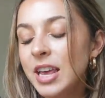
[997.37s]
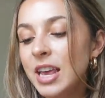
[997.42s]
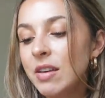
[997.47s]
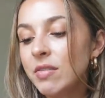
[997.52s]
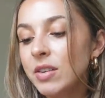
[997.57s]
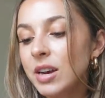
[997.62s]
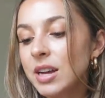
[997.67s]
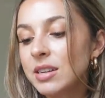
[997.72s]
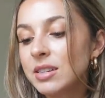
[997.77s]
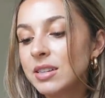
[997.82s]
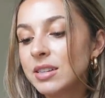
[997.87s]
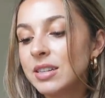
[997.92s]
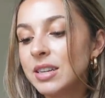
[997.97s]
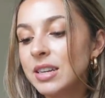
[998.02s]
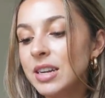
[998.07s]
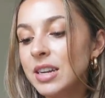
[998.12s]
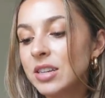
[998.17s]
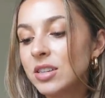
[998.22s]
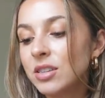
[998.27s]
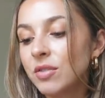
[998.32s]
Even as the
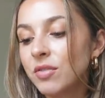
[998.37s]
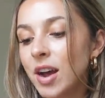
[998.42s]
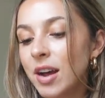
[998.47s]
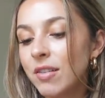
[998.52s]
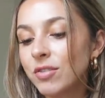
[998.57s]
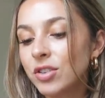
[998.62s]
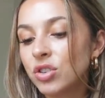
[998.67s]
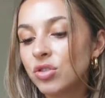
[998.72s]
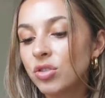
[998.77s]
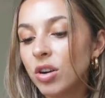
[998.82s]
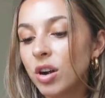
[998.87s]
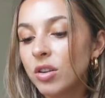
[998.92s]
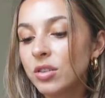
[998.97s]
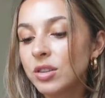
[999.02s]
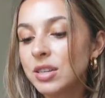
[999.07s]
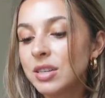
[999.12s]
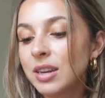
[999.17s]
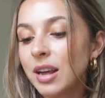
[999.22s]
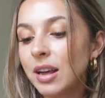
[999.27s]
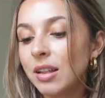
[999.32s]
city survivors struggle
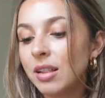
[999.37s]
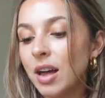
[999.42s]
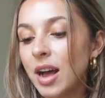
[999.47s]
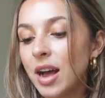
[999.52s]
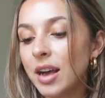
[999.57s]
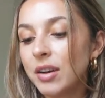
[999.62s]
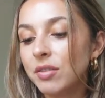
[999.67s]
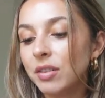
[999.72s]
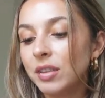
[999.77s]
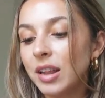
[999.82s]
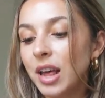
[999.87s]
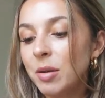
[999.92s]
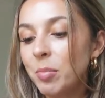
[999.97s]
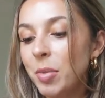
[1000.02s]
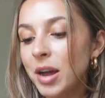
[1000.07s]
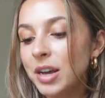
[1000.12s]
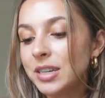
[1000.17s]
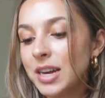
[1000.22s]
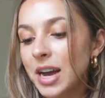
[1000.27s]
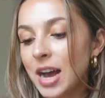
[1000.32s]
to stay alive, led
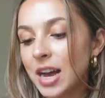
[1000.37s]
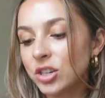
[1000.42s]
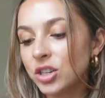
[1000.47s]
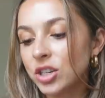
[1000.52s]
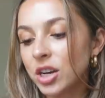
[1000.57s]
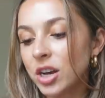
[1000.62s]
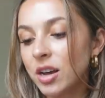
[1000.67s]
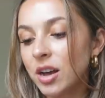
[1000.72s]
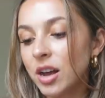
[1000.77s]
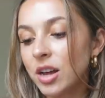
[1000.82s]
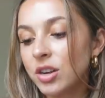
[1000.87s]
by Tasha,